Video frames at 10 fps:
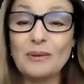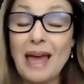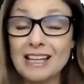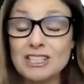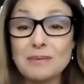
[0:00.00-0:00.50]

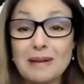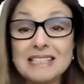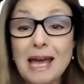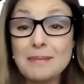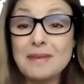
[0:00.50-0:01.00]
actually, my
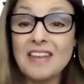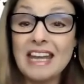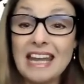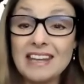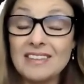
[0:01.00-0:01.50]
time in the
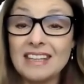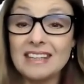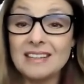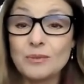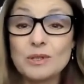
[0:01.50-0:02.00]

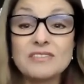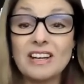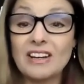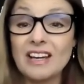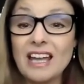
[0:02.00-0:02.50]
Navy was
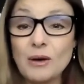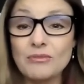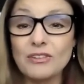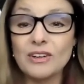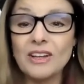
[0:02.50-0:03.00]
very mm-hmm.
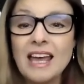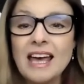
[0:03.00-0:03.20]
helpful.